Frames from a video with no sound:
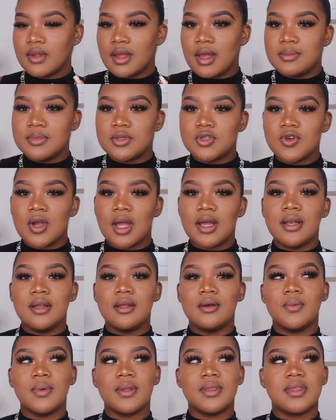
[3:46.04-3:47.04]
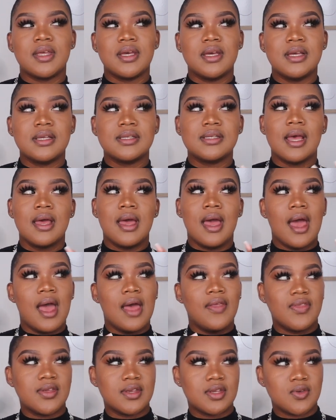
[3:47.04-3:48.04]
I'm struggling with this
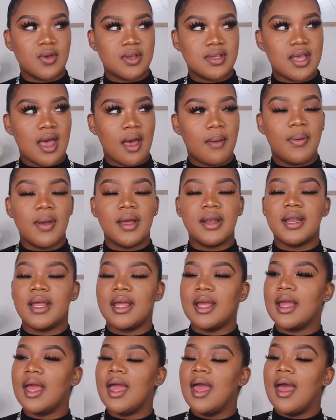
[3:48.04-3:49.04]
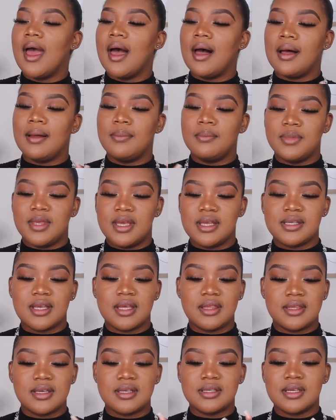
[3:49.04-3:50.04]
and this is what's happening and this
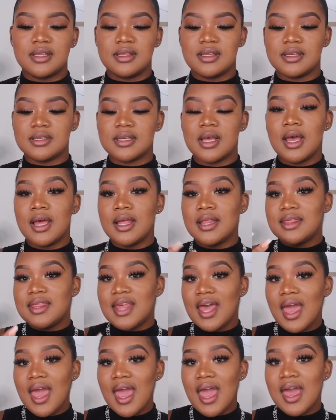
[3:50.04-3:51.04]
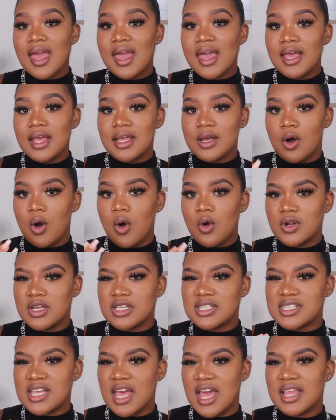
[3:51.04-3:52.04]
and this and this, they
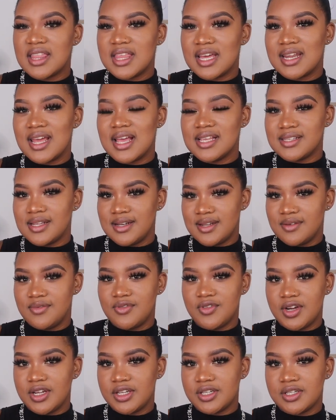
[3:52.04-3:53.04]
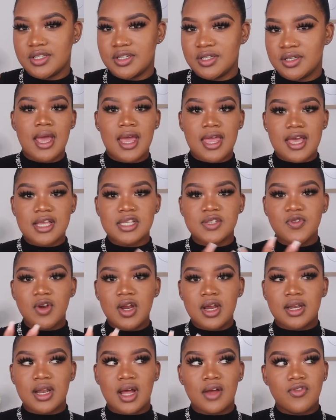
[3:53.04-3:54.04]
always take that as a leverage. Yes, fair
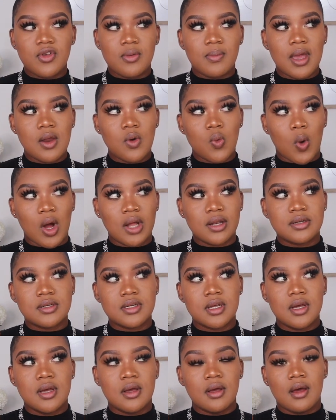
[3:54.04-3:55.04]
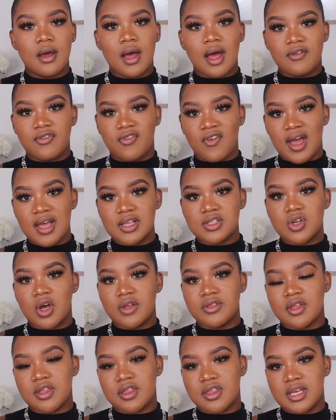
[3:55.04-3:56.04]
enough, you may want advice
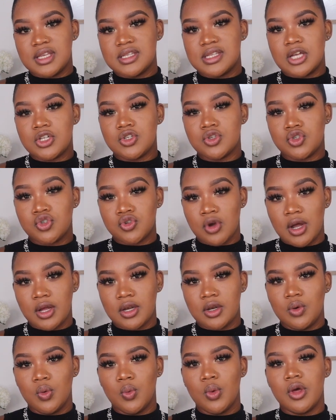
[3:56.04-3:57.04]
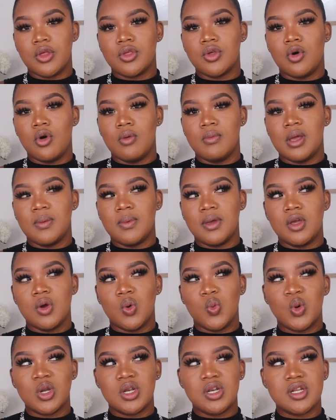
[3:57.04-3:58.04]
on the things that you're struggling with, or maybe your
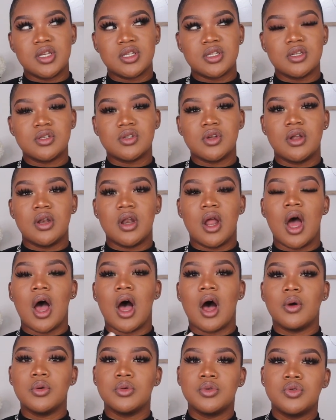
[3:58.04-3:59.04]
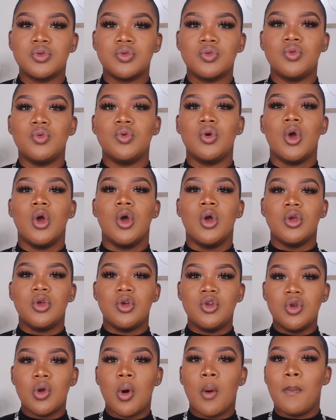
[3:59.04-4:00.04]
weaknesses on how to,
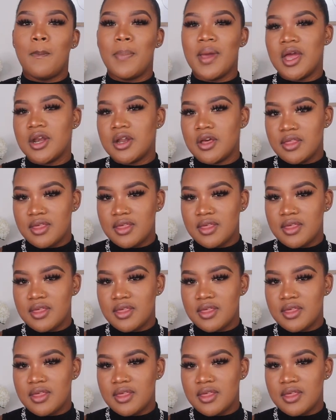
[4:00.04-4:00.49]
you know, better